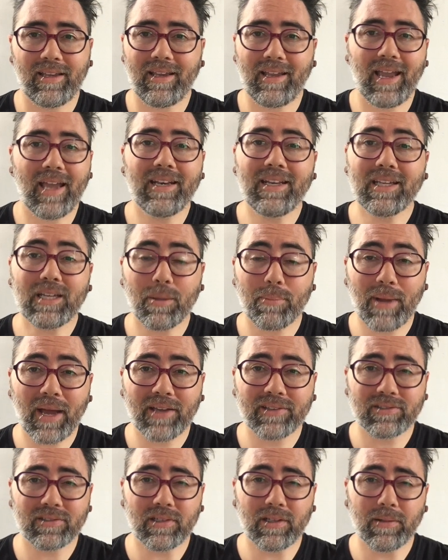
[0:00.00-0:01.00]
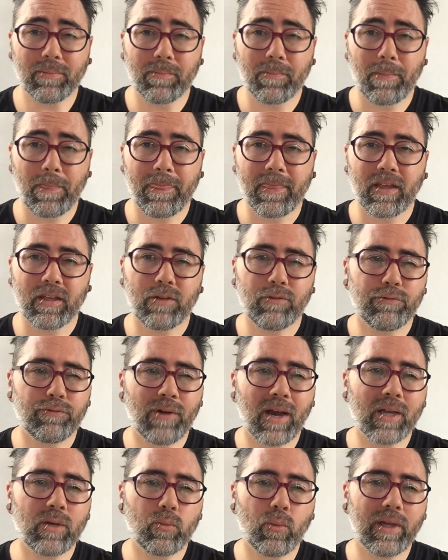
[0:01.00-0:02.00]
any capacity. You
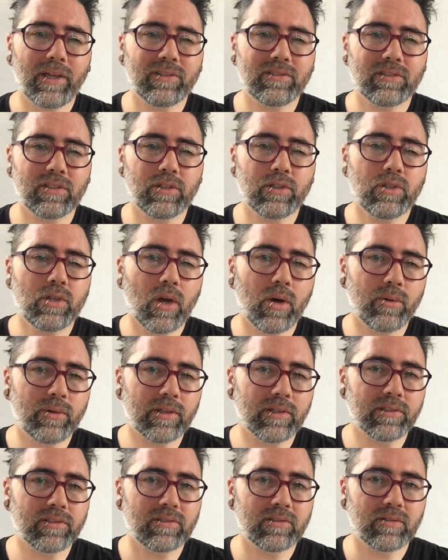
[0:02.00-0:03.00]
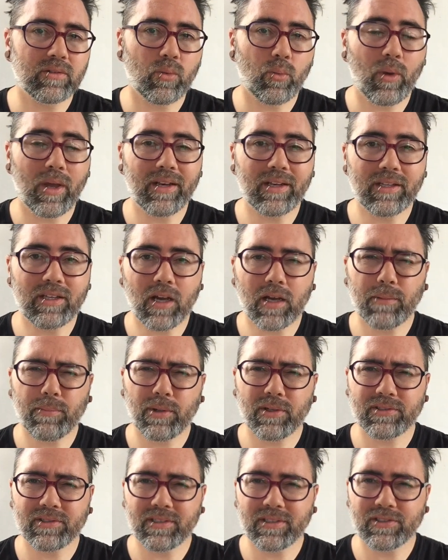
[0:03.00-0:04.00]
find ways to notice when a young
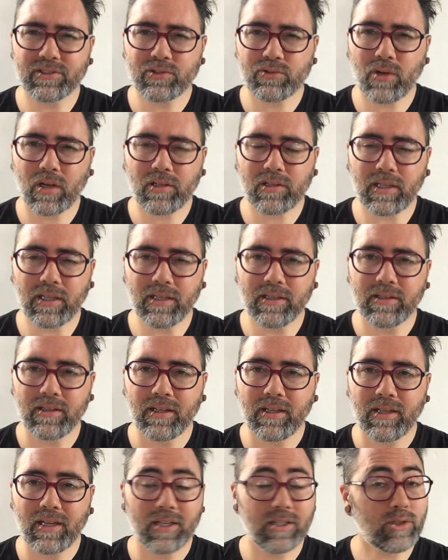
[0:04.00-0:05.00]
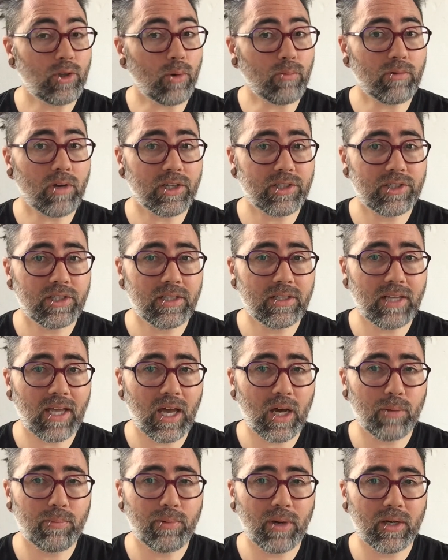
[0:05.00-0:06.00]
person is struggling. And don't rush in to
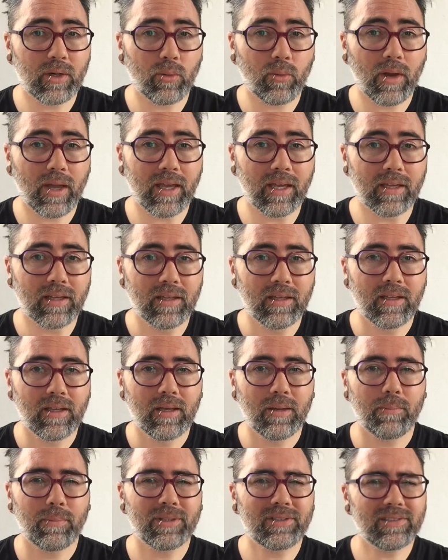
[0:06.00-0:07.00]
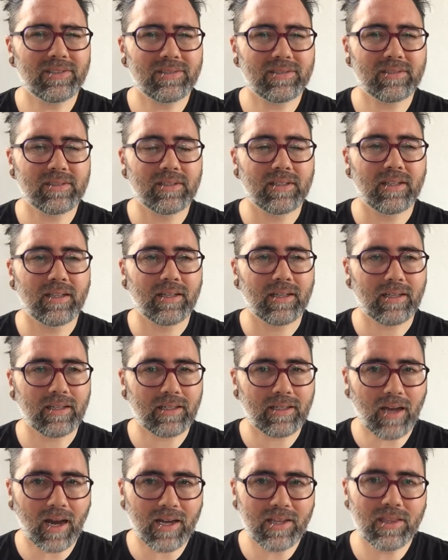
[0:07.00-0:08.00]
help right away, but just
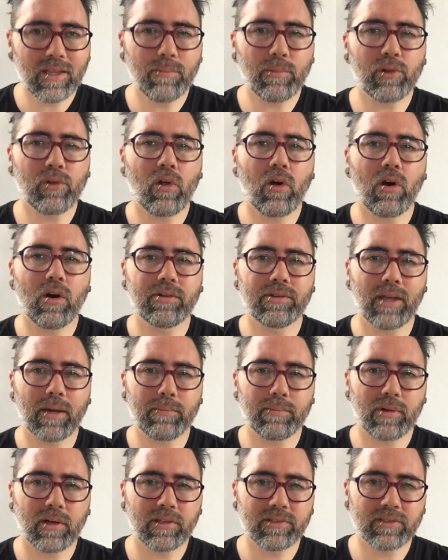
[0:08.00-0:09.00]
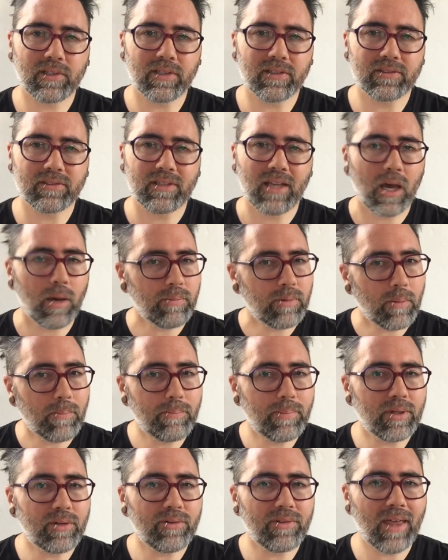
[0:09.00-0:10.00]
guide them along that process. Help them
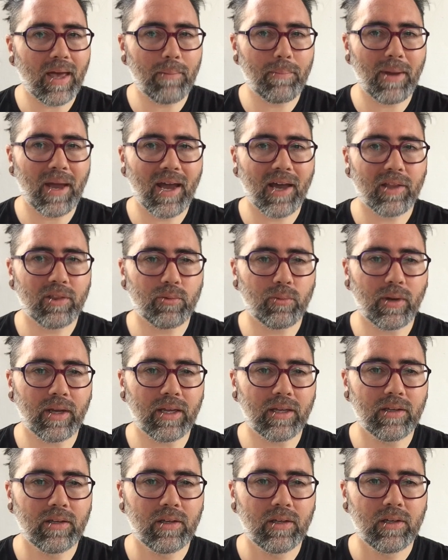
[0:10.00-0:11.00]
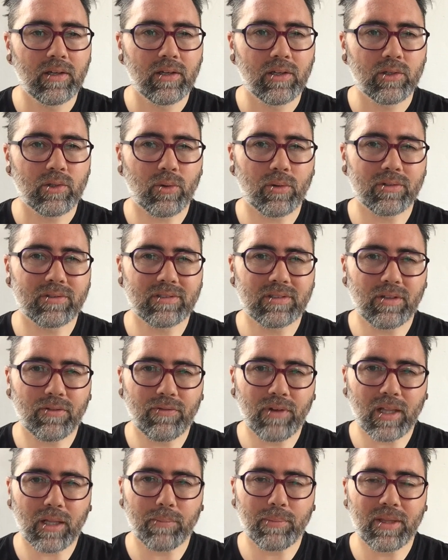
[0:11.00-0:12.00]
build that pathway towards
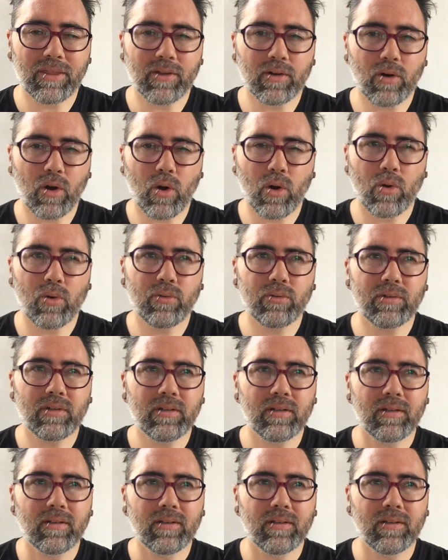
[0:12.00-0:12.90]
developing their own